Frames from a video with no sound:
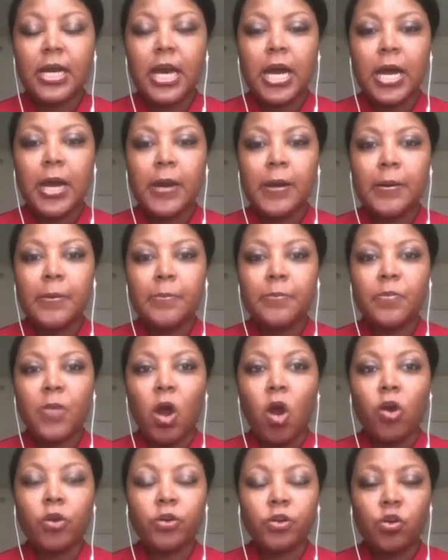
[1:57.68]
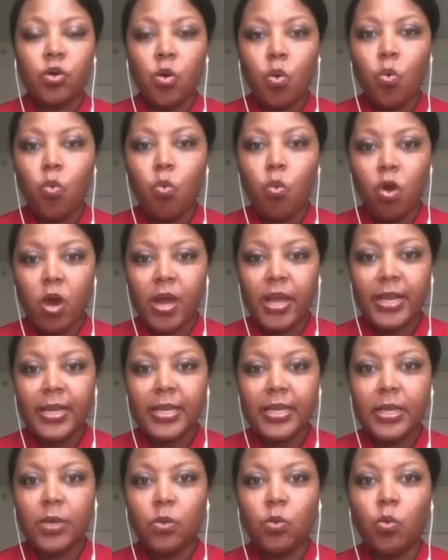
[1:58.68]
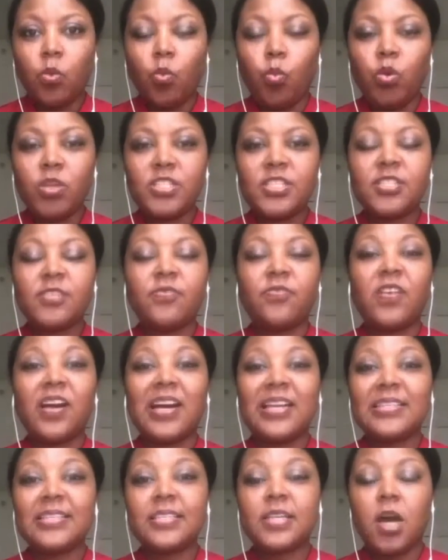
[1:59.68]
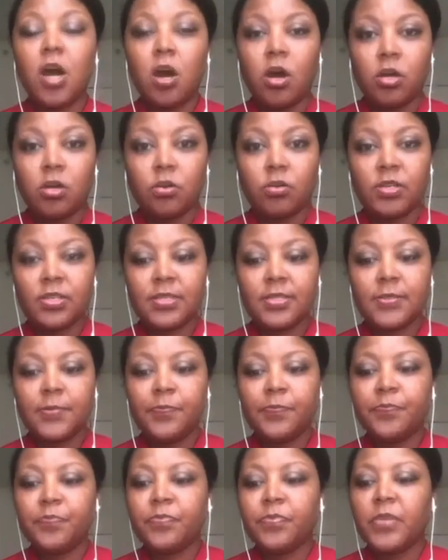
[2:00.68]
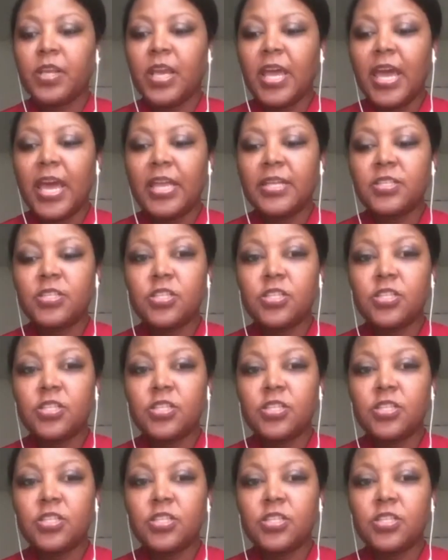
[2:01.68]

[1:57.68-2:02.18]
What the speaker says: Article 1, which defines Congress. And